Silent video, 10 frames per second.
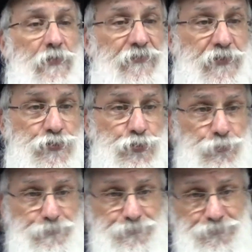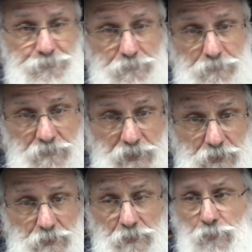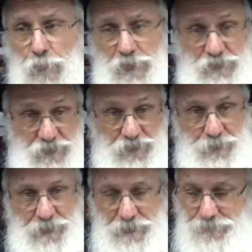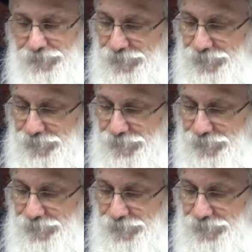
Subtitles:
of the Jew. What does this mean?